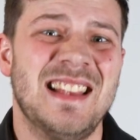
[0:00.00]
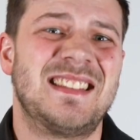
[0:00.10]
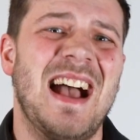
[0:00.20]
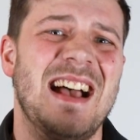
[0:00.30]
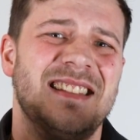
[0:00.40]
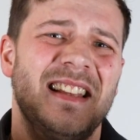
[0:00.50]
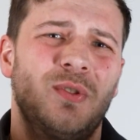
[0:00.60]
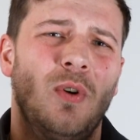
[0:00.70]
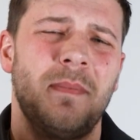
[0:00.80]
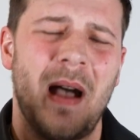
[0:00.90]
yes guys,
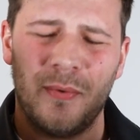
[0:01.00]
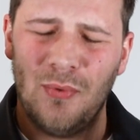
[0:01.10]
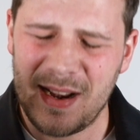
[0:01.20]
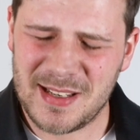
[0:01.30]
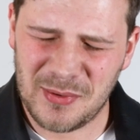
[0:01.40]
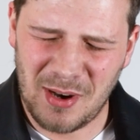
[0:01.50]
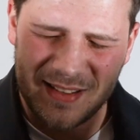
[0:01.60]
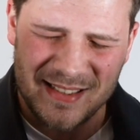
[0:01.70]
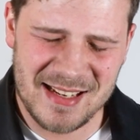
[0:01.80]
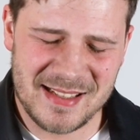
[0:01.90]
let's talk about
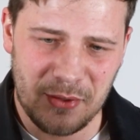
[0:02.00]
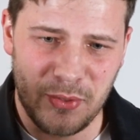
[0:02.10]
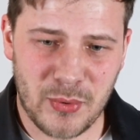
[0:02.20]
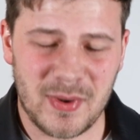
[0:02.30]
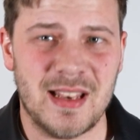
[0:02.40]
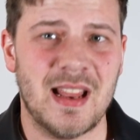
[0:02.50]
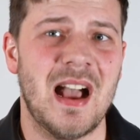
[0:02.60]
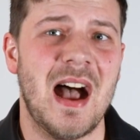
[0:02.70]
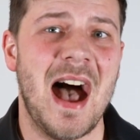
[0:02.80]
Ragnarok Season 3.